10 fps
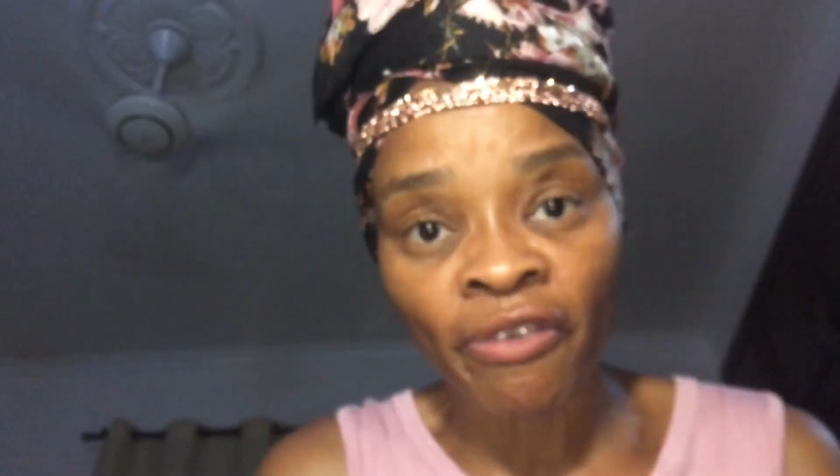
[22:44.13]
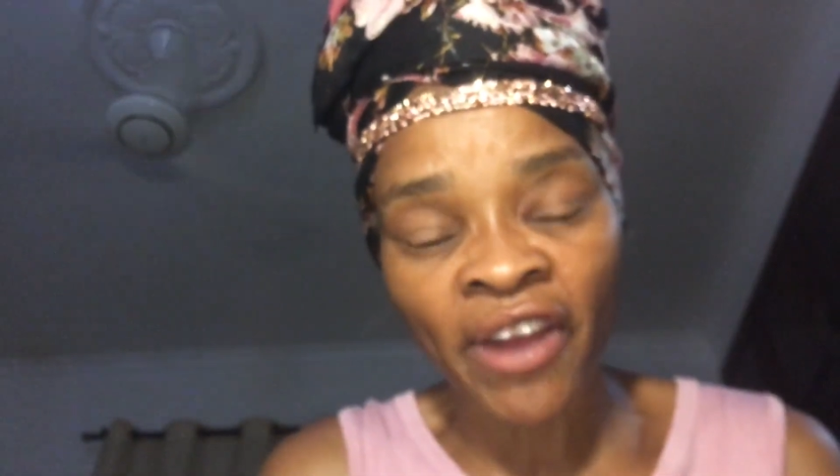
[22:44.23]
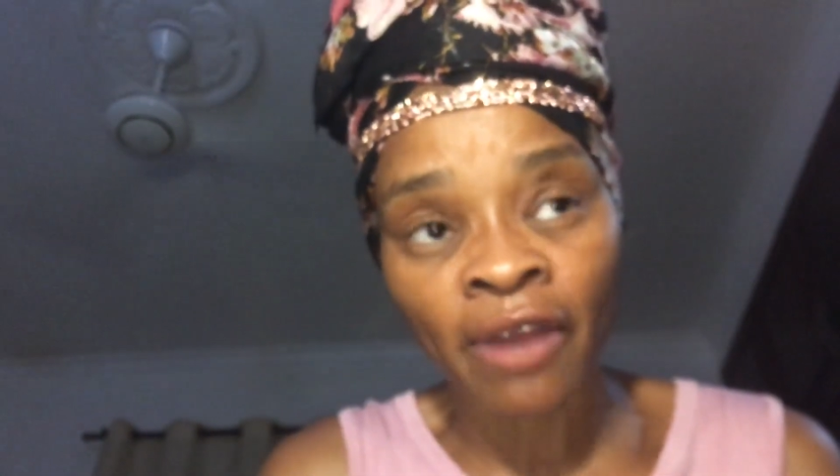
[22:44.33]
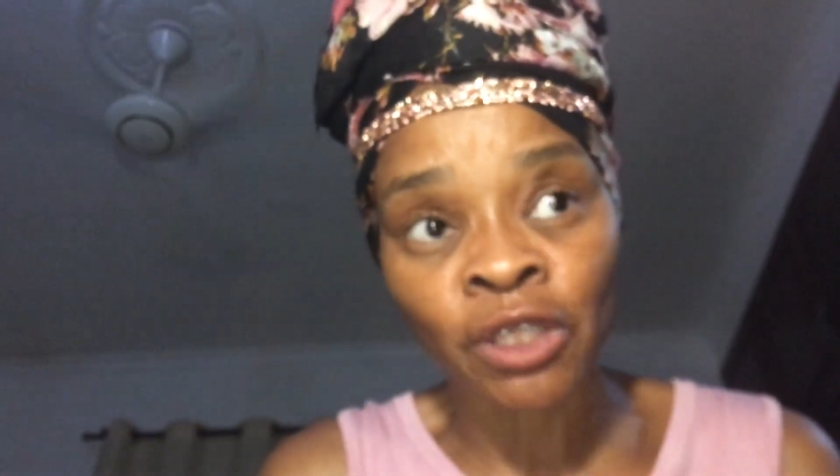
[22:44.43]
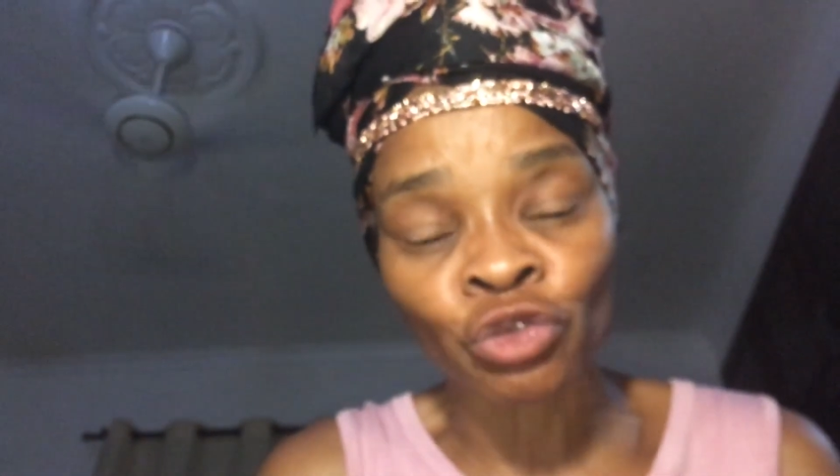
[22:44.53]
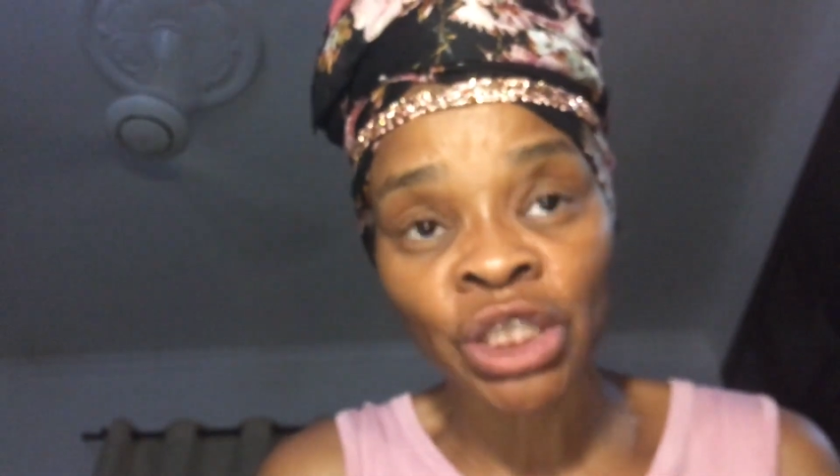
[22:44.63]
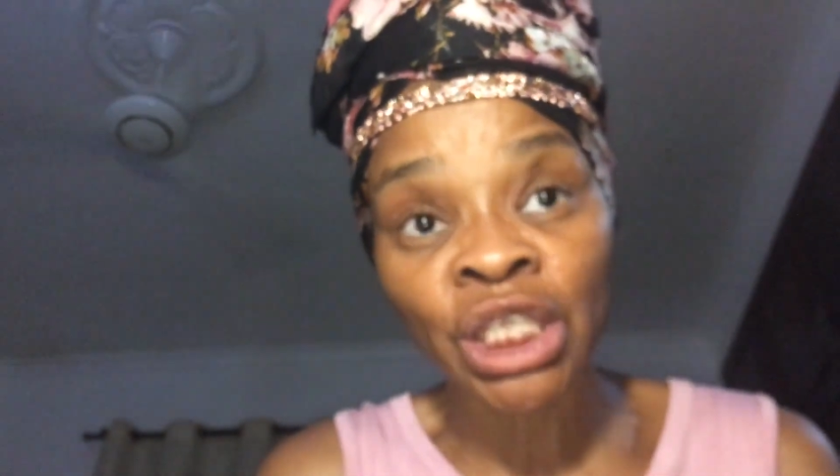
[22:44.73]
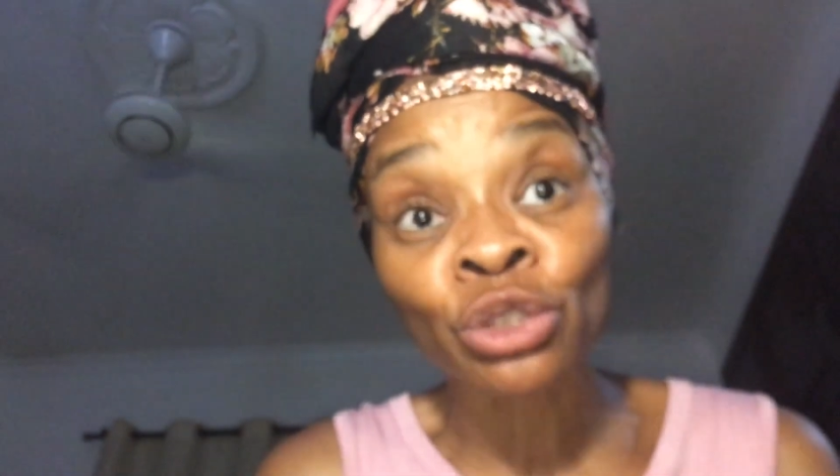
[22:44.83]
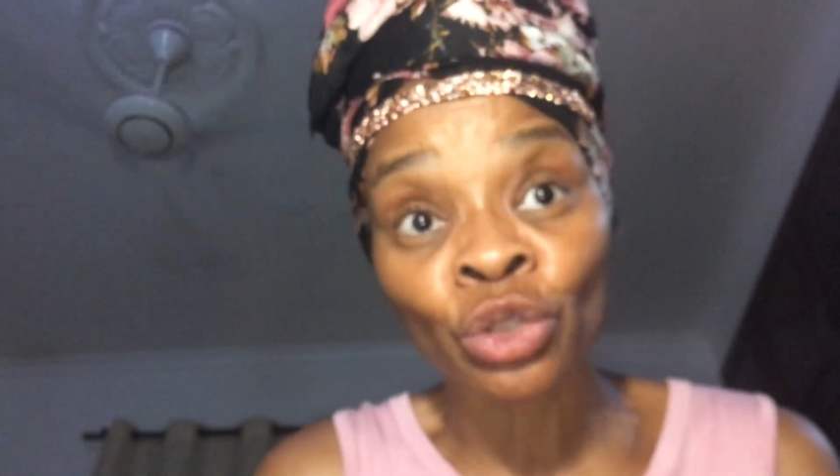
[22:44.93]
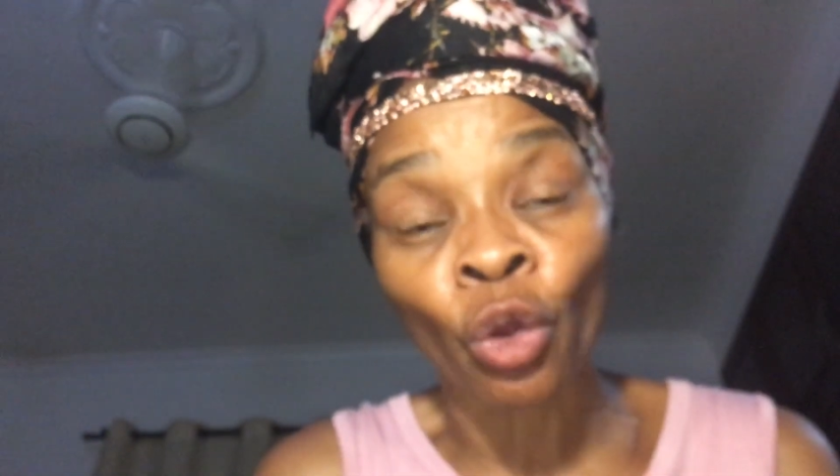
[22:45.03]
500
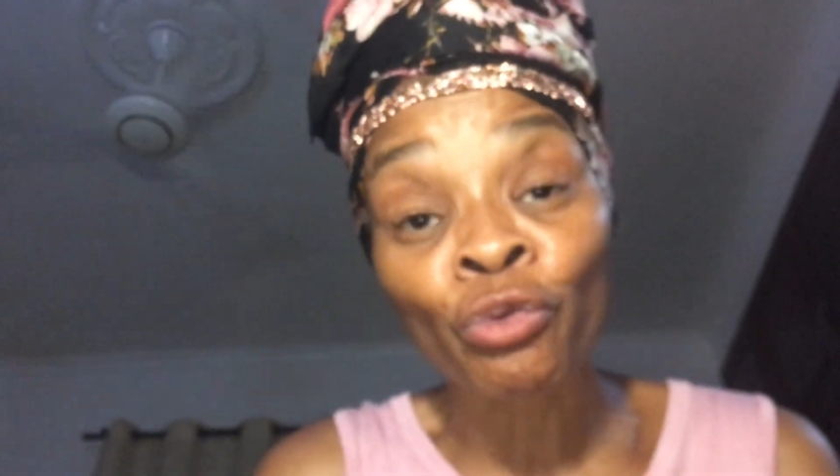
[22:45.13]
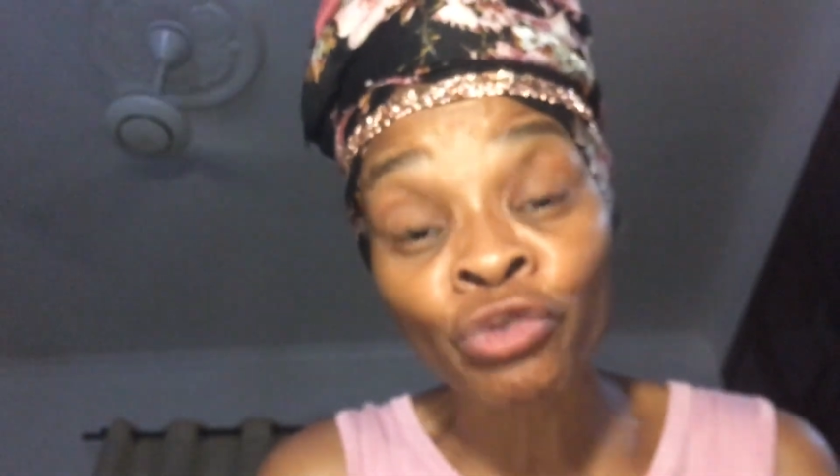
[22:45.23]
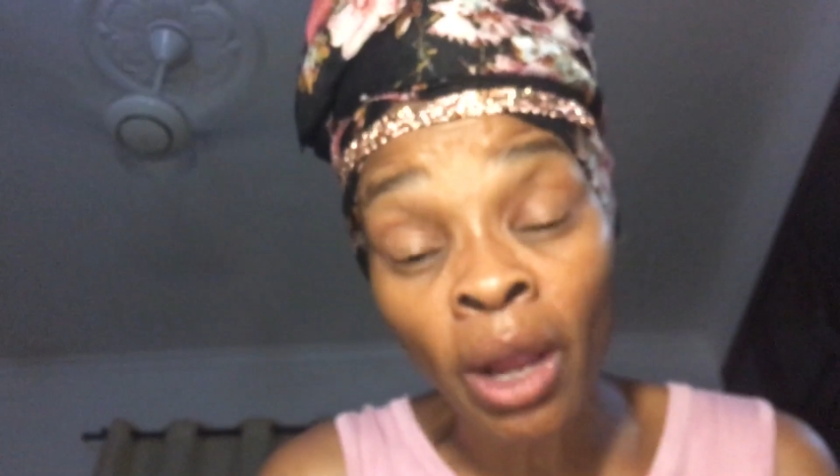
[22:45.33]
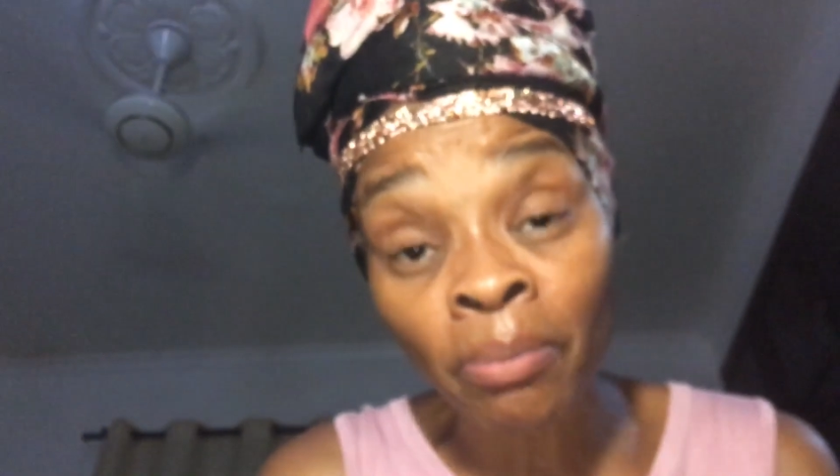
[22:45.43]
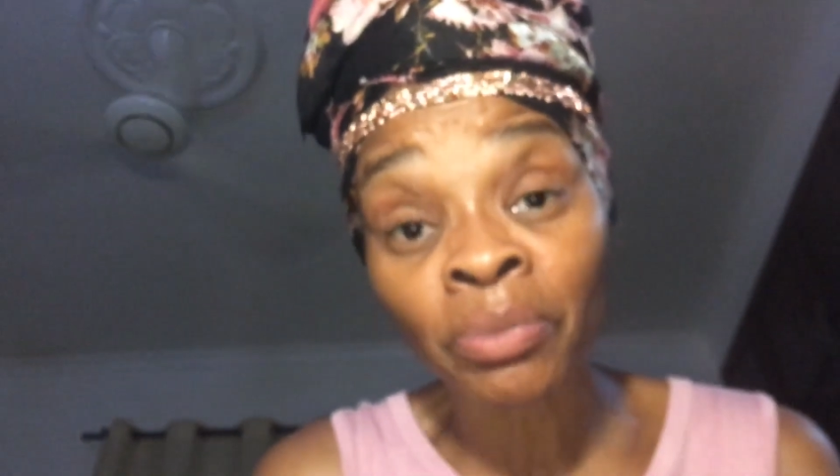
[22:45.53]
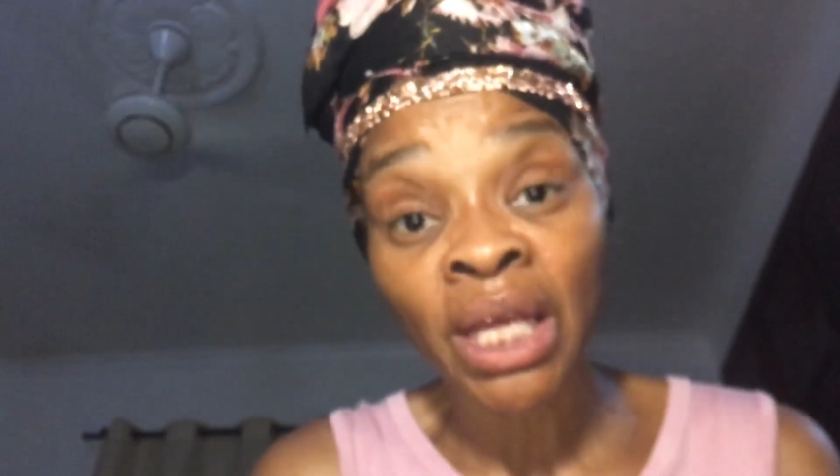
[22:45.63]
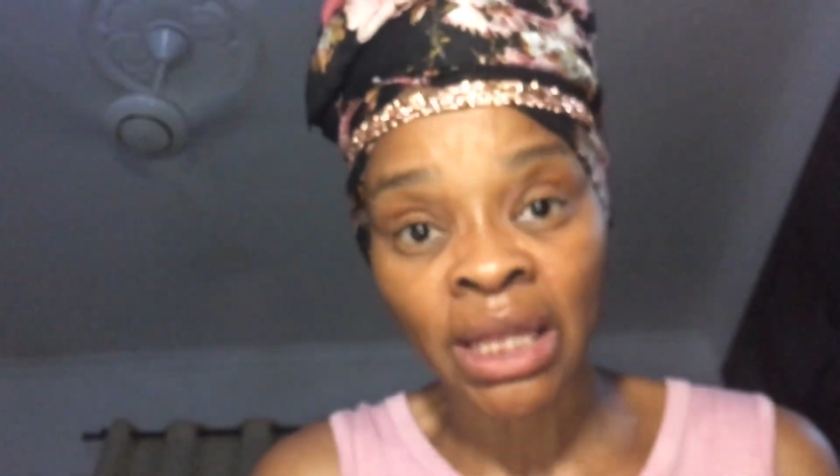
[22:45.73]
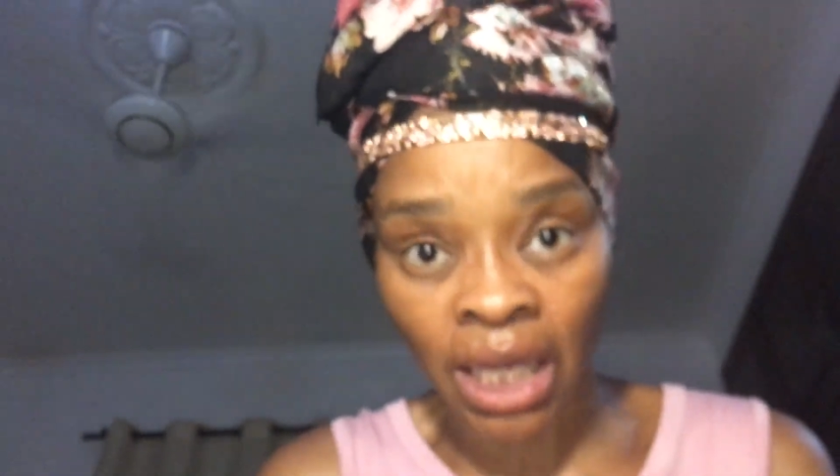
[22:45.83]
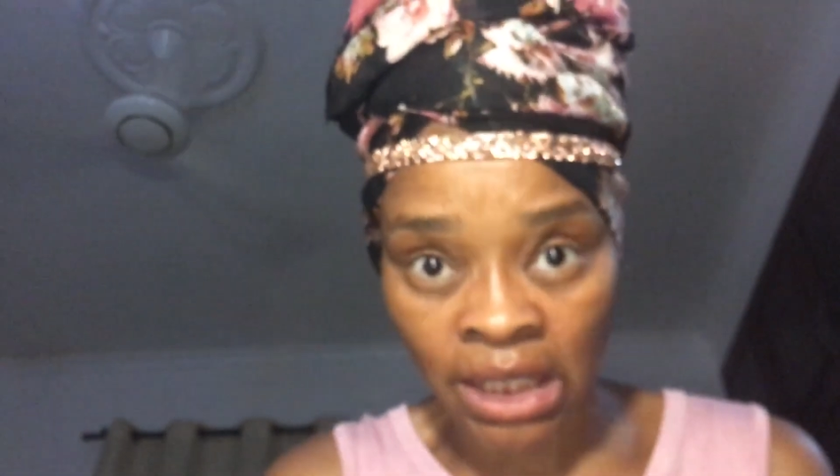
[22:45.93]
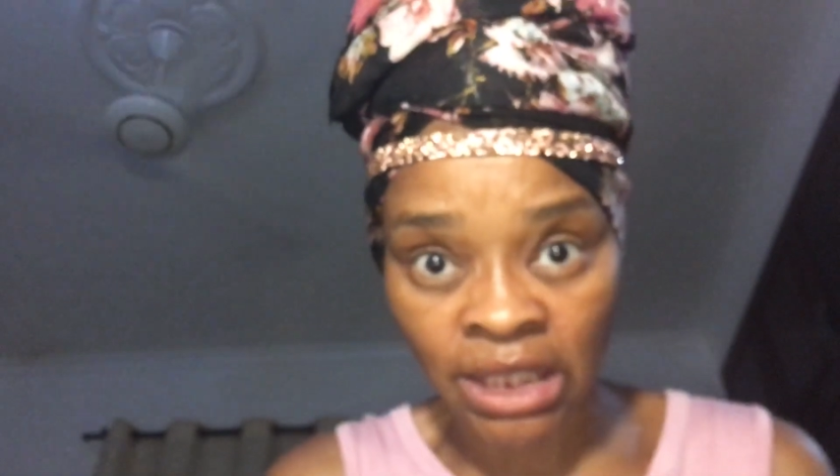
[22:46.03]
years ago from
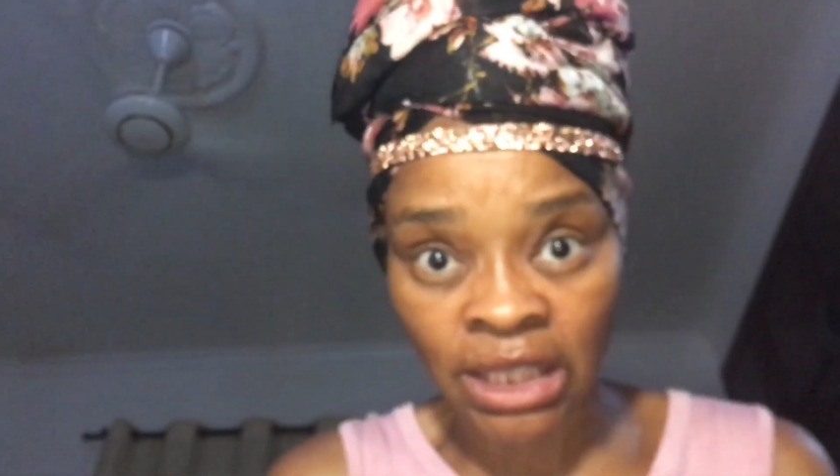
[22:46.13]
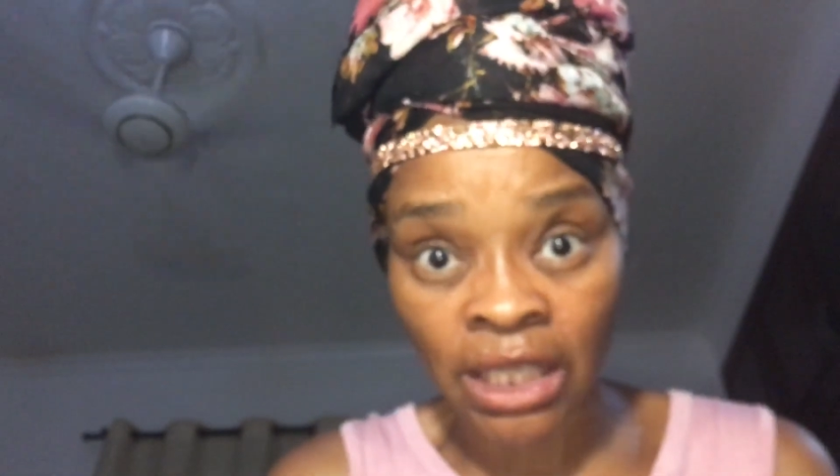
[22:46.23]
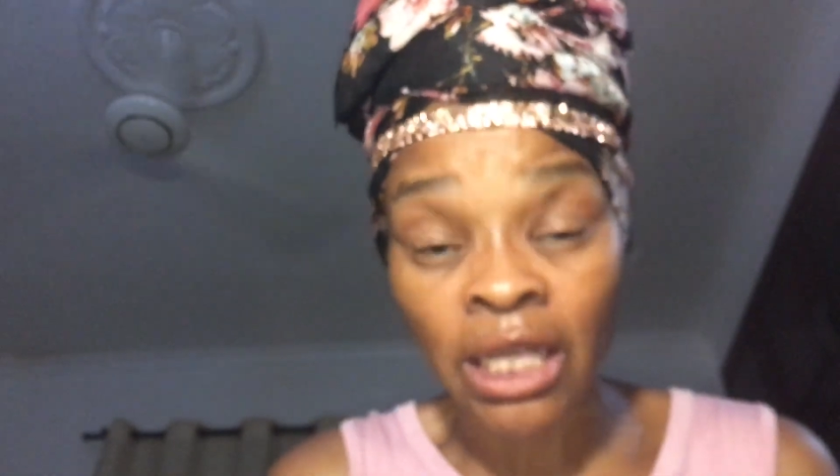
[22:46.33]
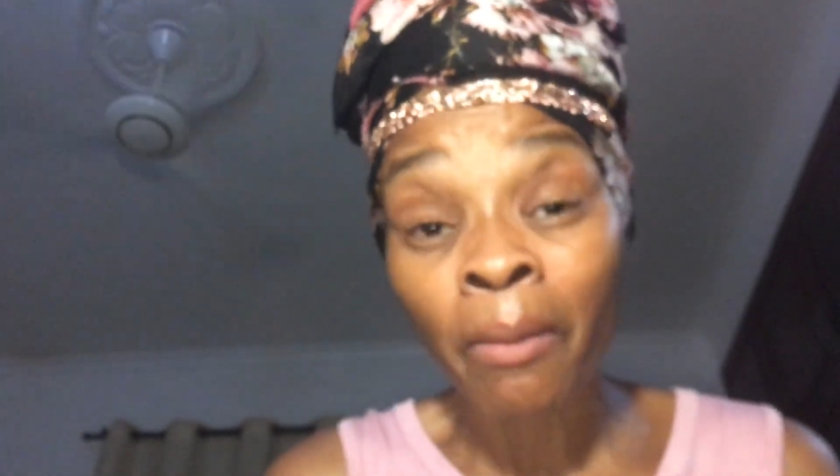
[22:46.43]
the continent,